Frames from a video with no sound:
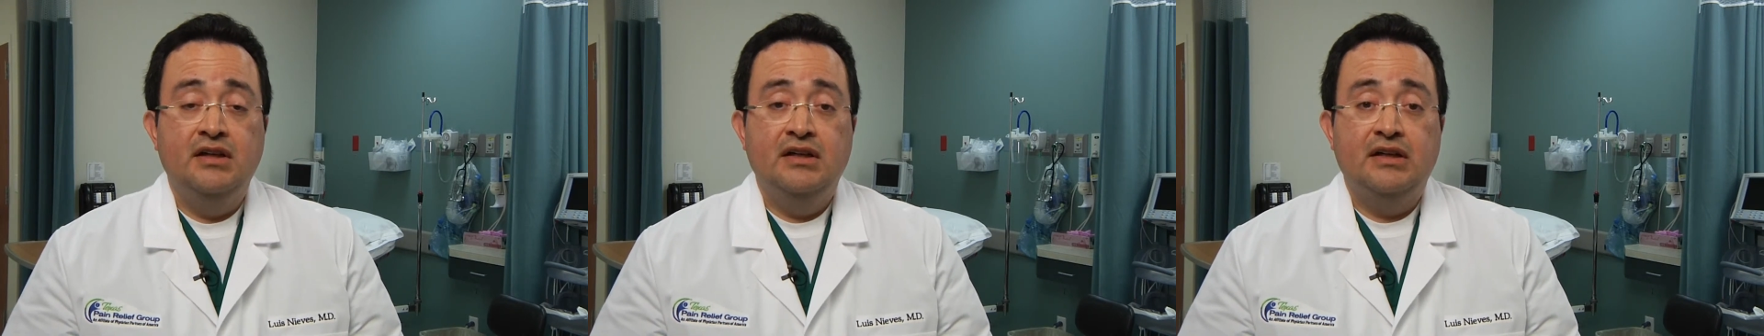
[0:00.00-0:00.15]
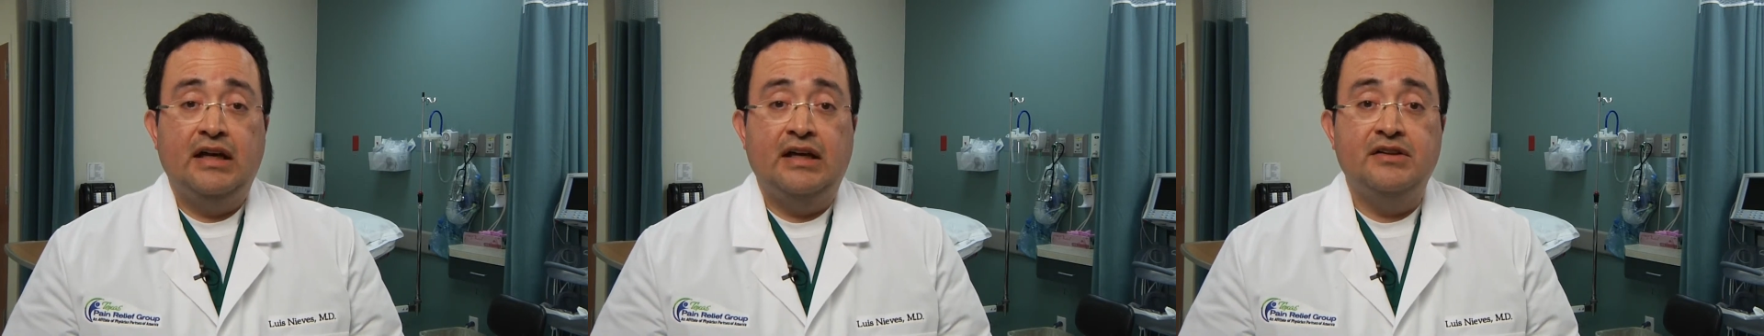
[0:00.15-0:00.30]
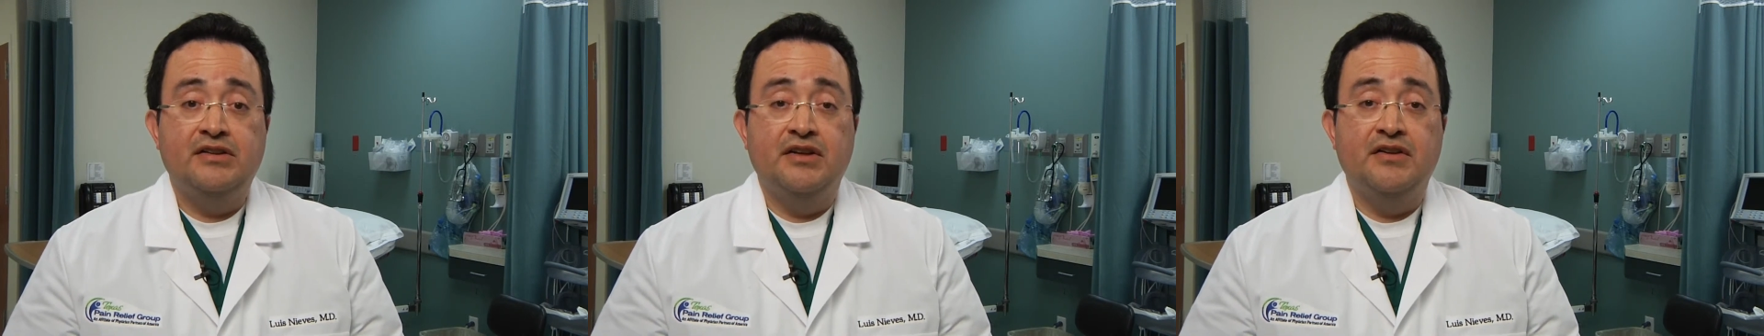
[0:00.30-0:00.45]

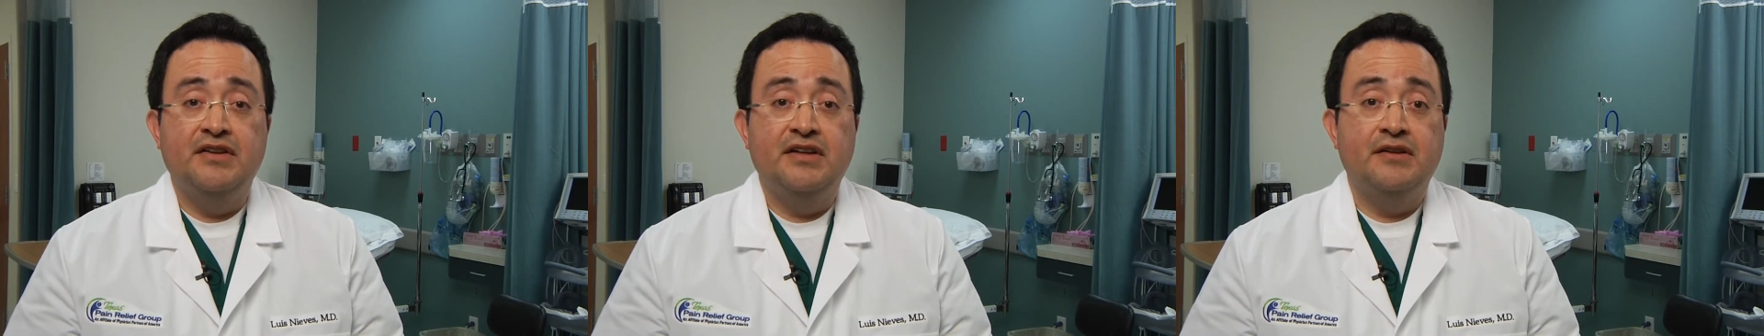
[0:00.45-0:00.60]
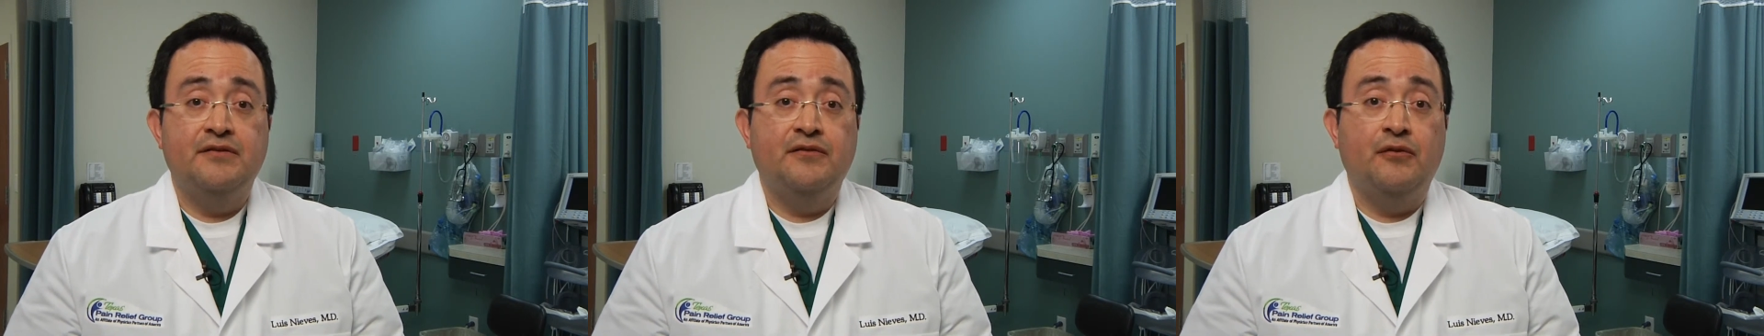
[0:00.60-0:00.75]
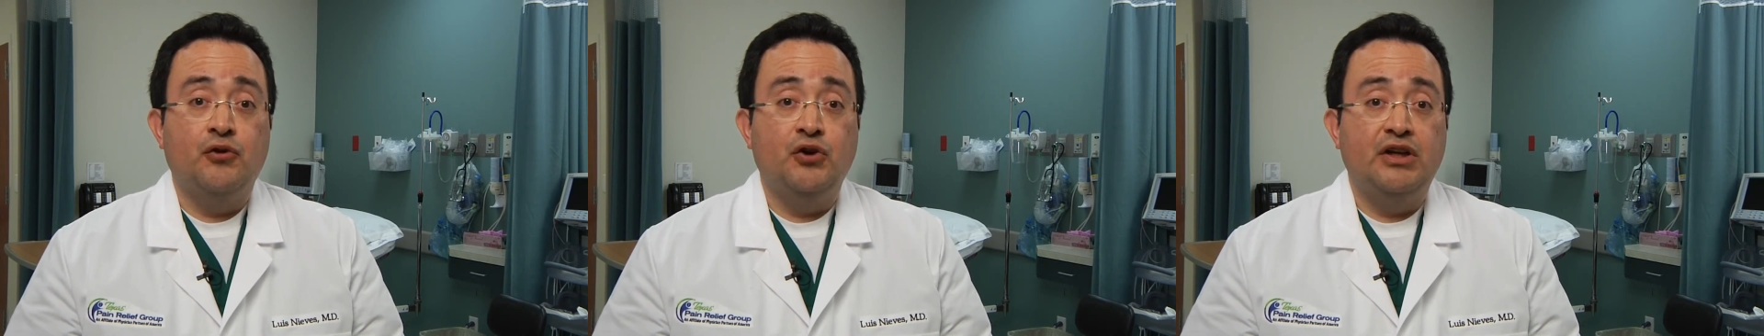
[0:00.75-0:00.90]
had done
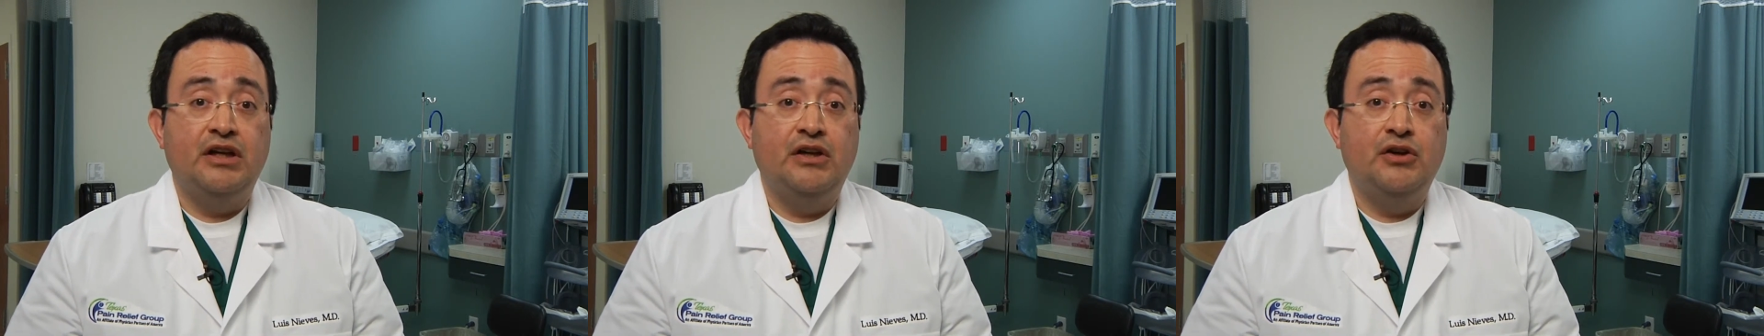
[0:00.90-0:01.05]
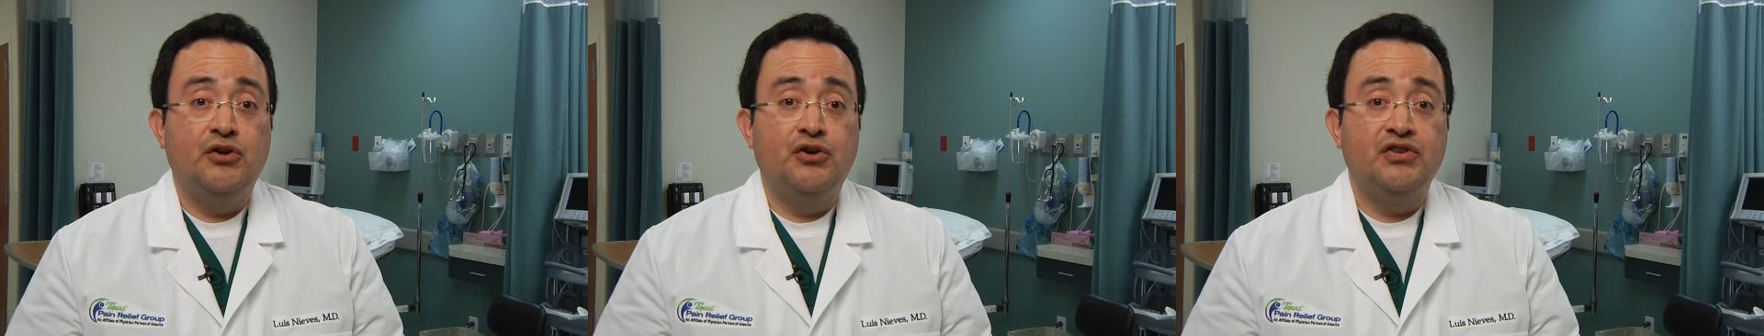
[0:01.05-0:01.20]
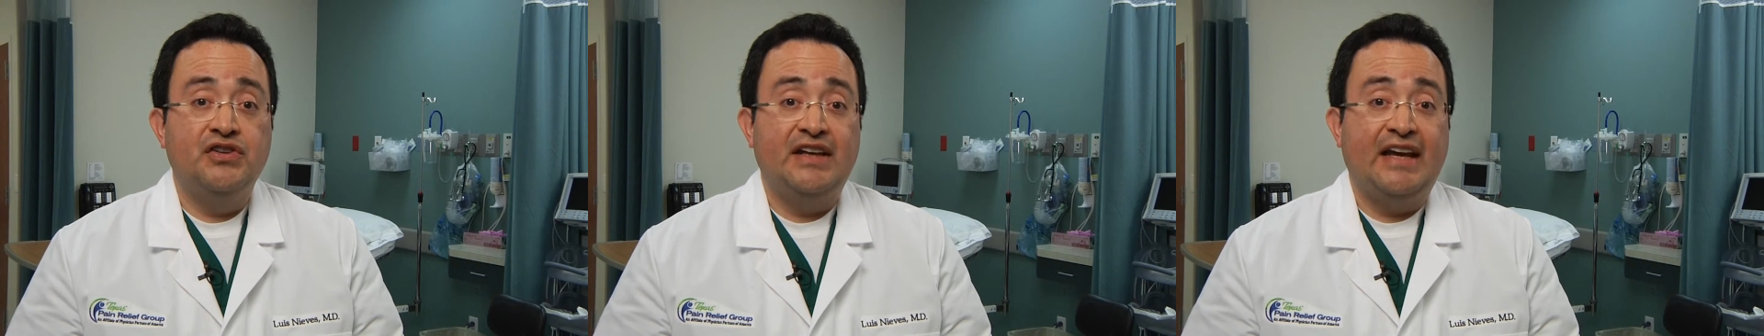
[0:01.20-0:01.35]
that for years.